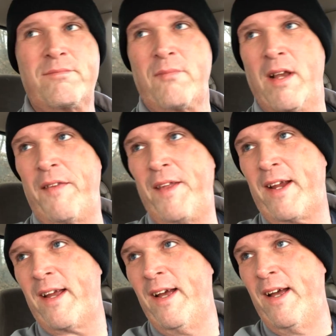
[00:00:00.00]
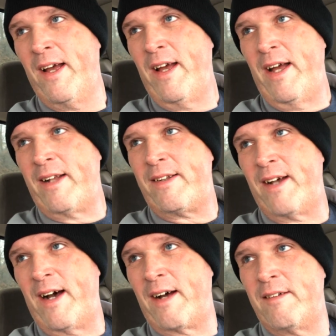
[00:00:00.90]
I think it
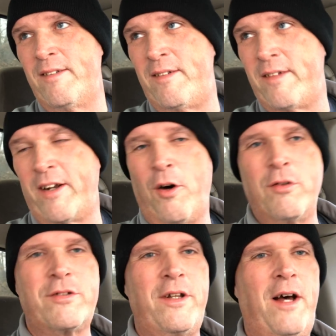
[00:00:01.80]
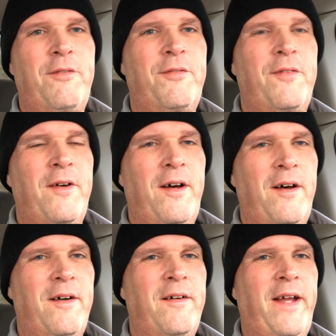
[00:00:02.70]
holds enough
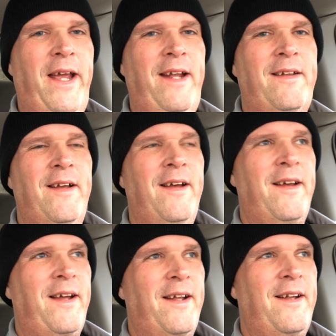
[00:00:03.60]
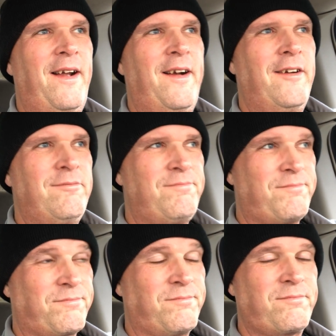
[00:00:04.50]
heat in there,
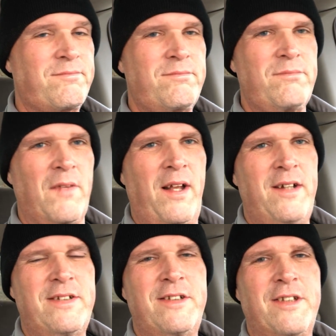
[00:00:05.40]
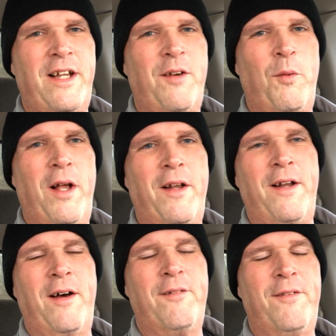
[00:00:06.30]
and is insulated well
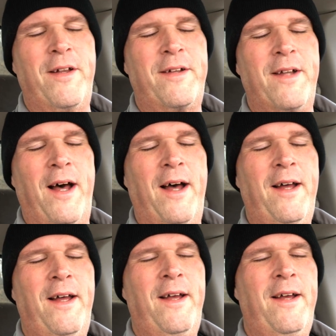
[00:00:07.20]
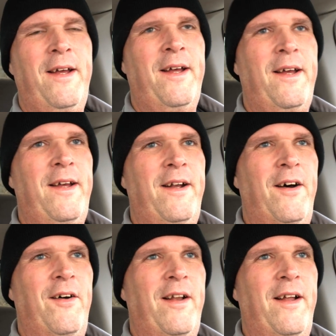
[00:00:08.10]
enough that, you
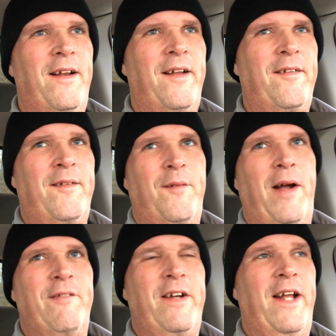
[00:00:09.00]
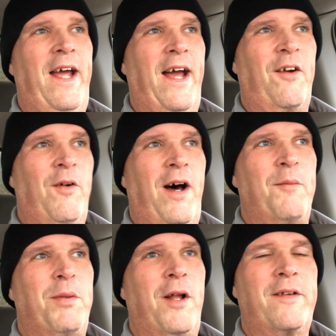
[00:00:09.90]
know, every day I can go out
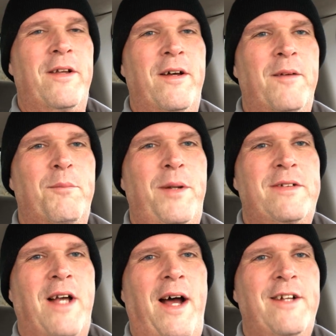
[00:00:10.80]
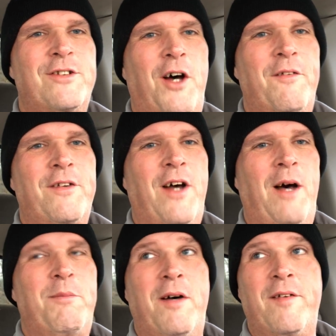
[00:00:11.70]
and plunk the piece of ice off the
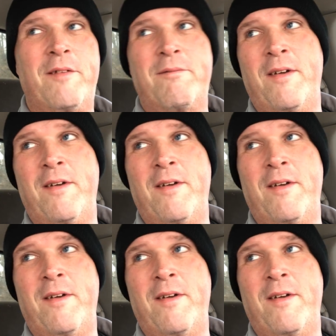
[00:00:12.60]
top of it.